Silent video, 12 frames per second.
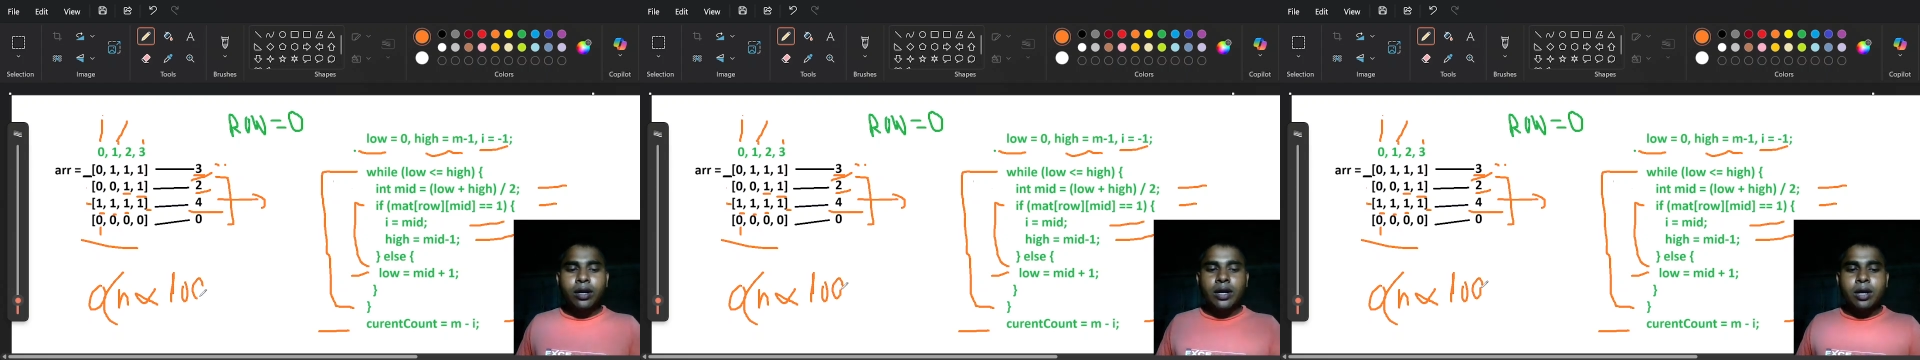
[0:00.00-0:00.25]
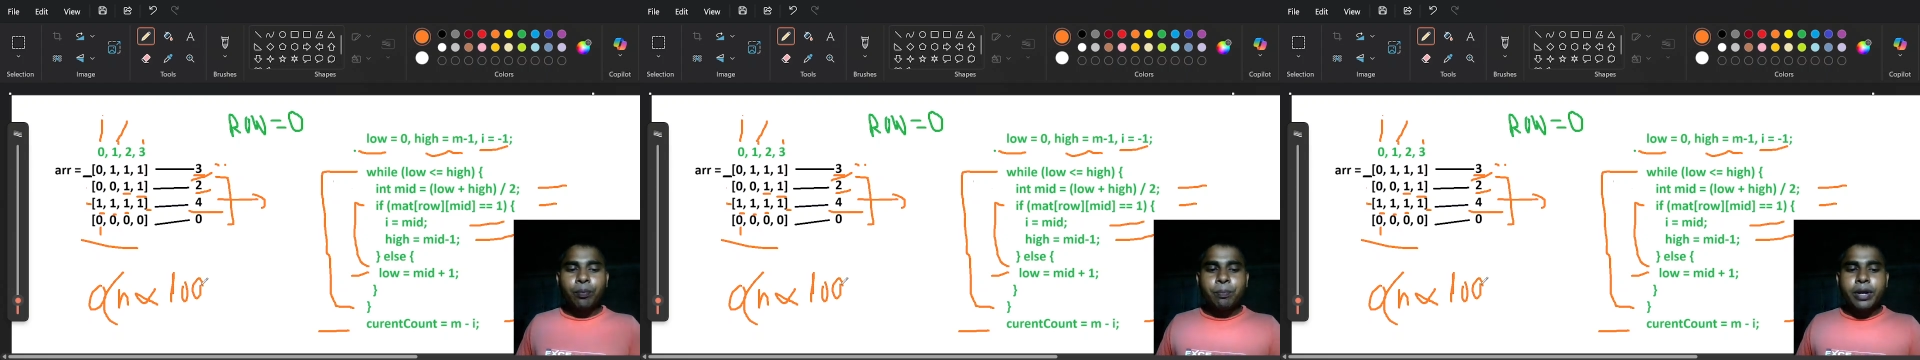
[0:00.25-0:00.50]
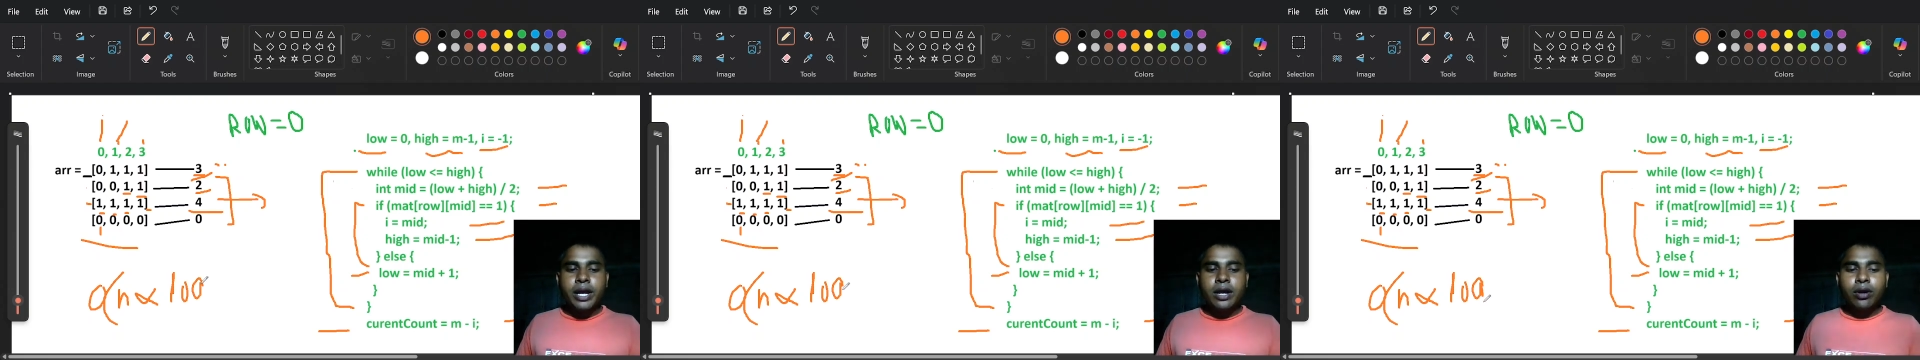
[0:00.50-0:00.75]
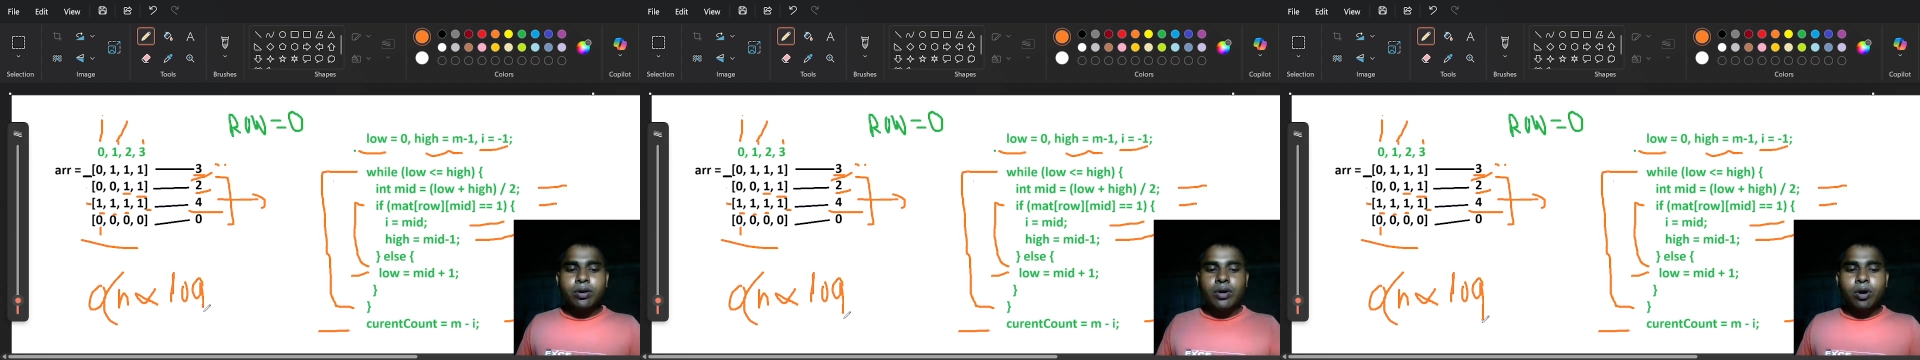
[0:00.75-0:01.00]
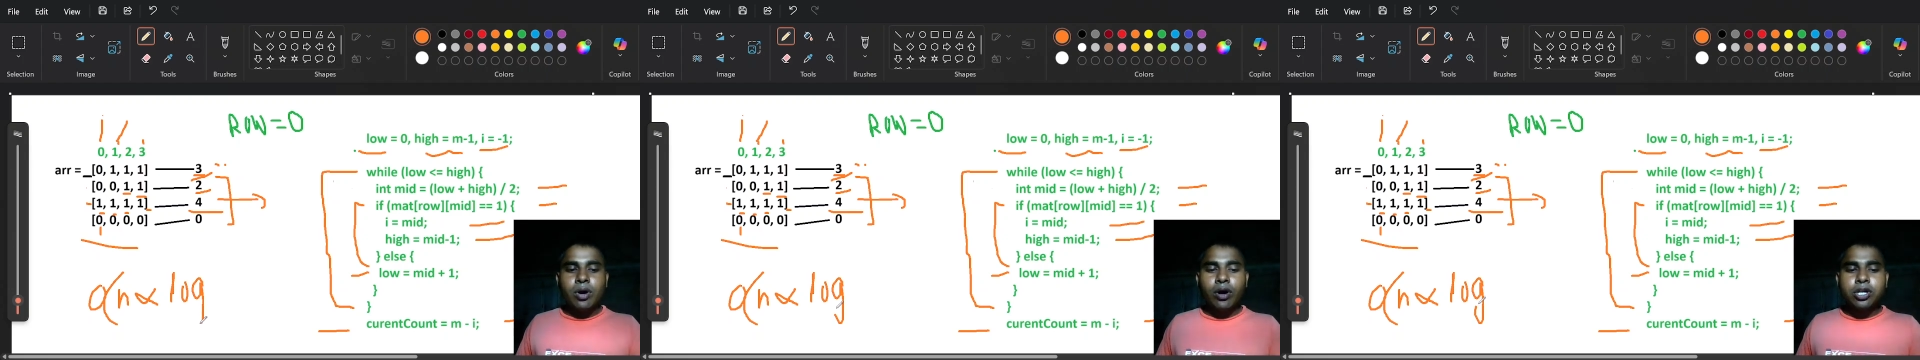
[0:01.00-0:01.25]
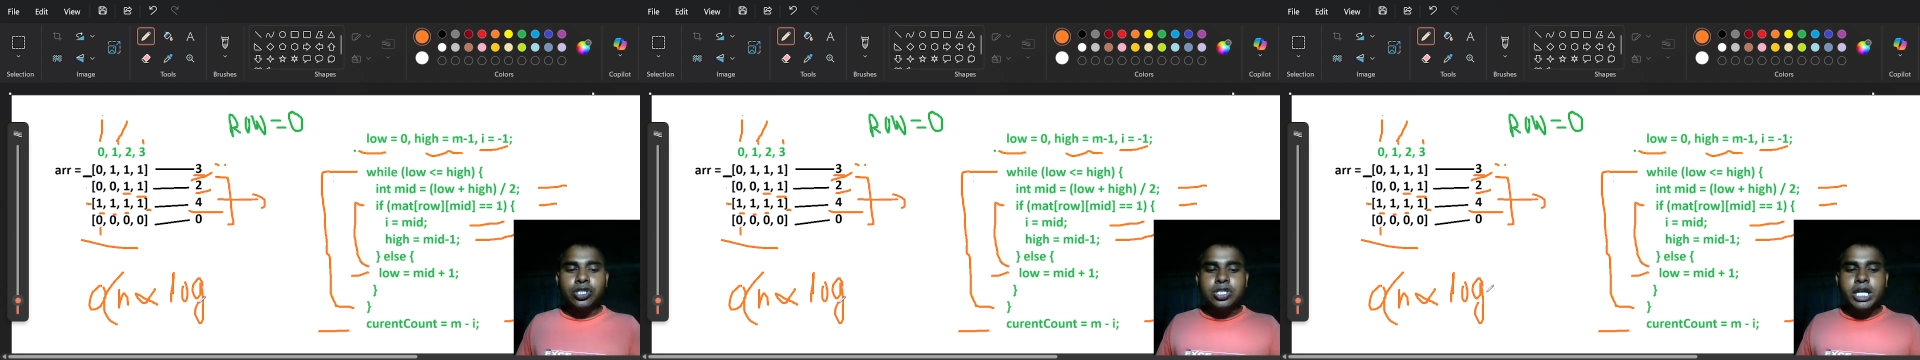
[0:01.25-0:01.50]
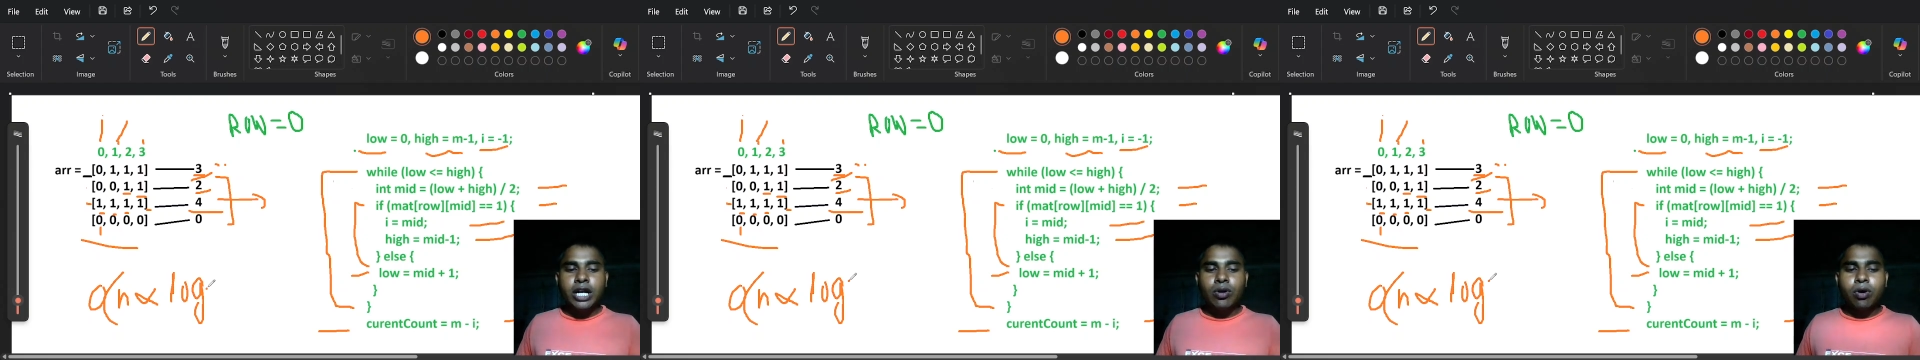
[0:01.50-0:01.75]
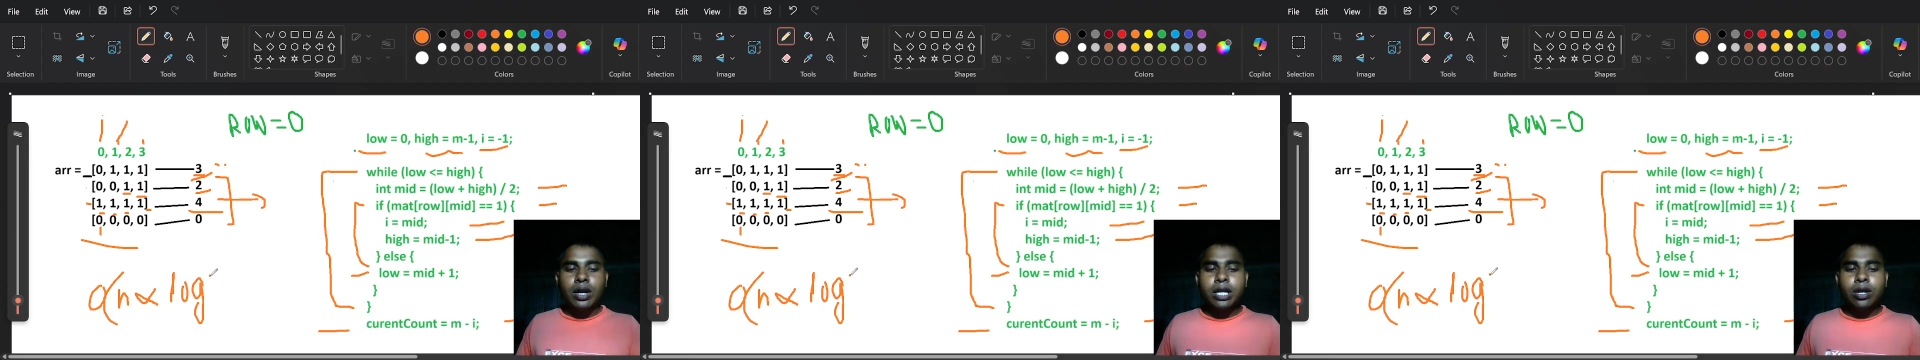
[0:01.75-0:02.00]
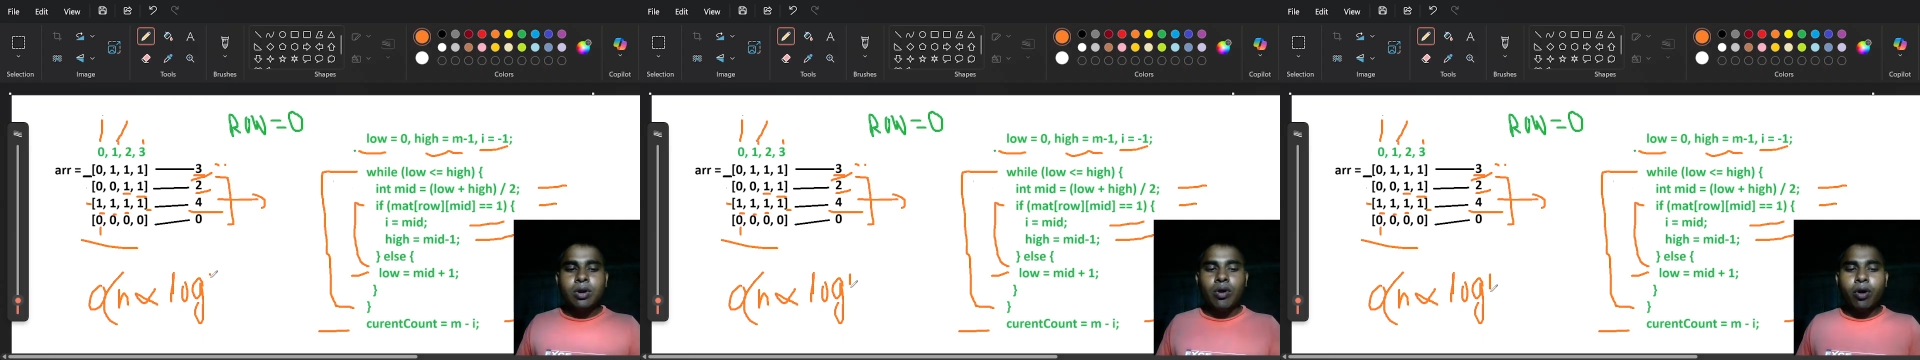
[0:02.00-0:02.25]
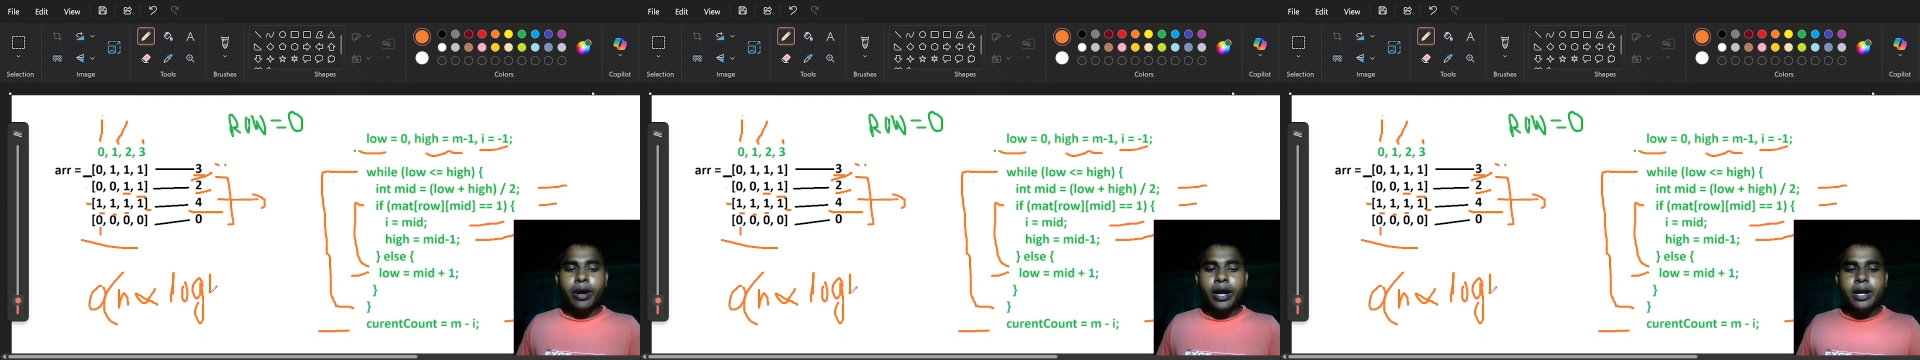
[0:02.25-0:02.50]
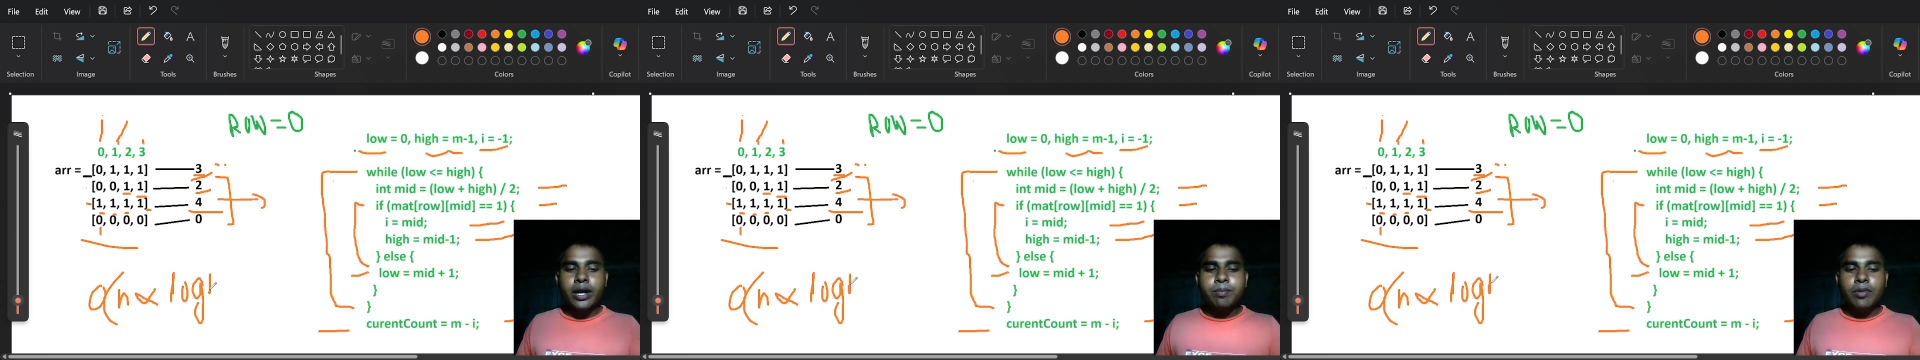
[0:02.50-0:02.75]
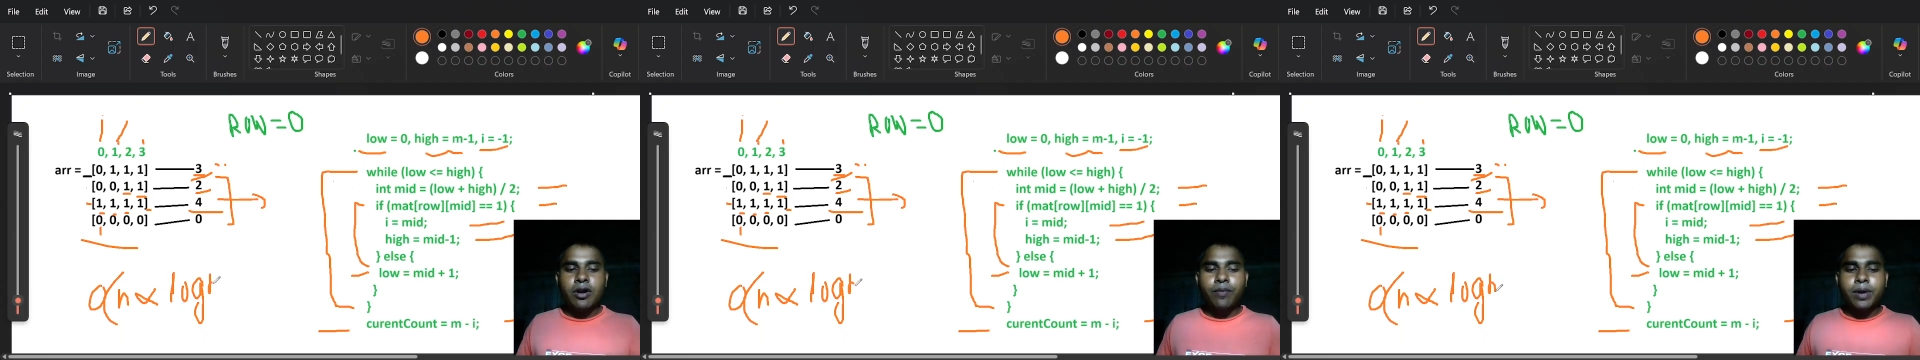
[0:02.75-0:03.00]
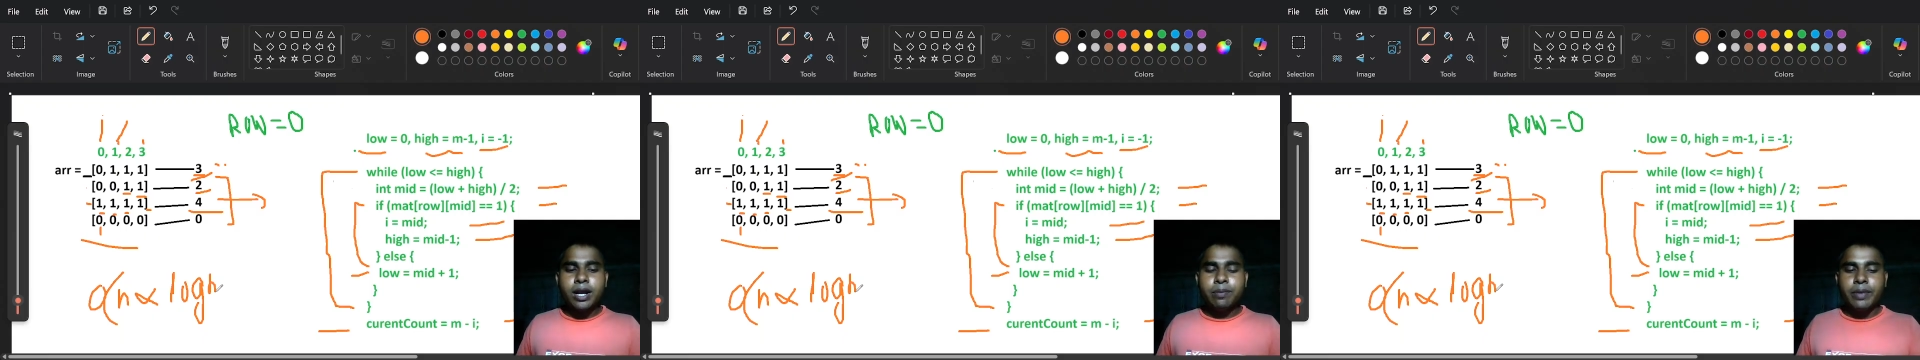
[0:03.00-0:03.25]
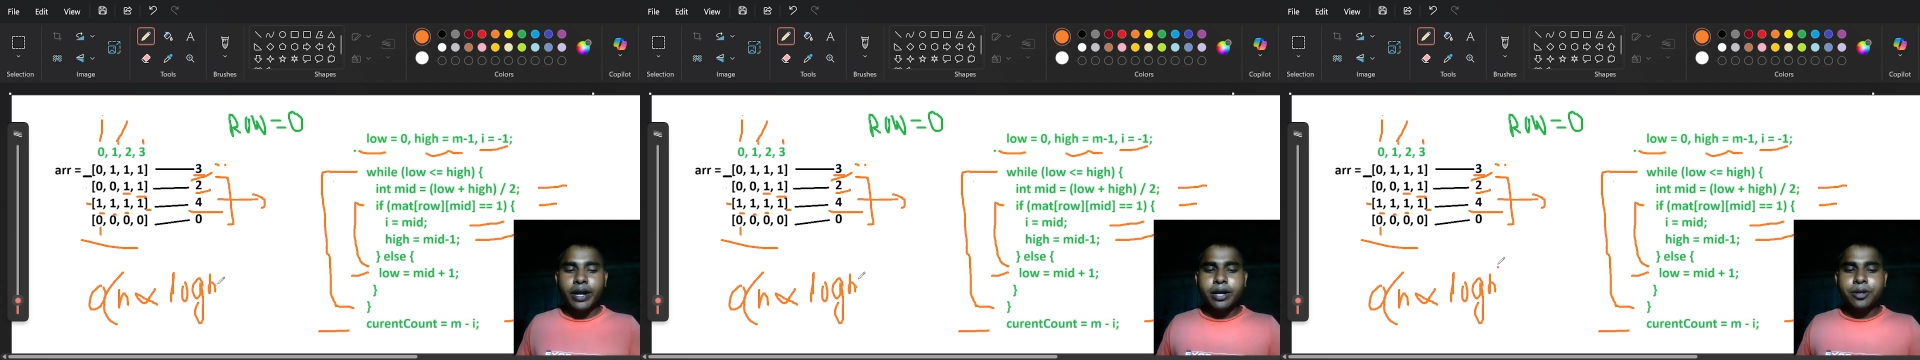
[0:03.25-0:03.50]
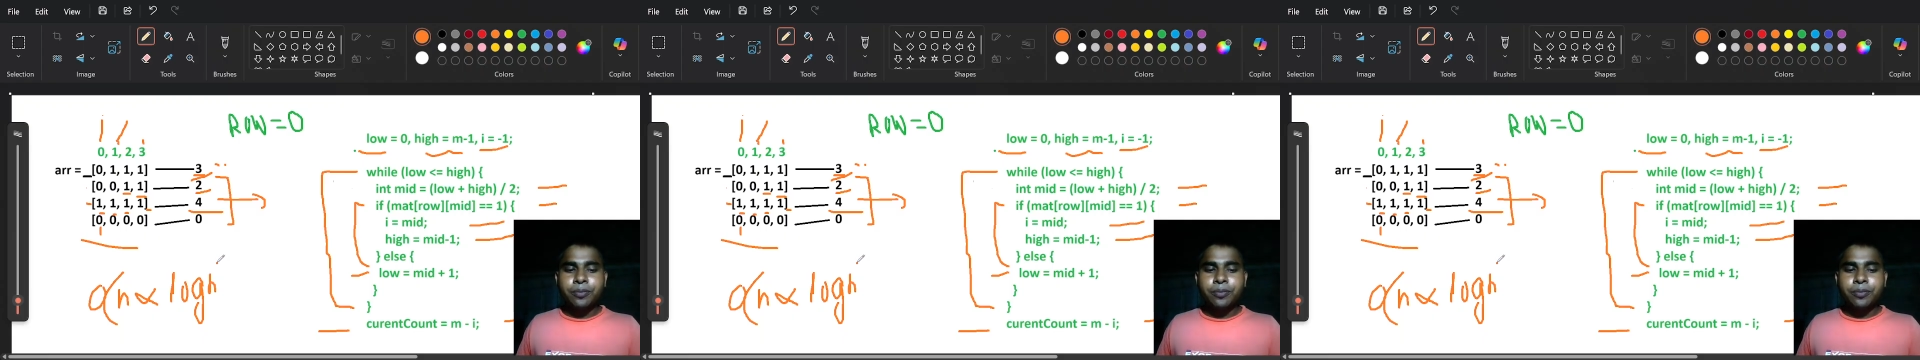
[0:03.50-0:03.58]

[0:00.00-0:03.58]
compare or check only log n number of element,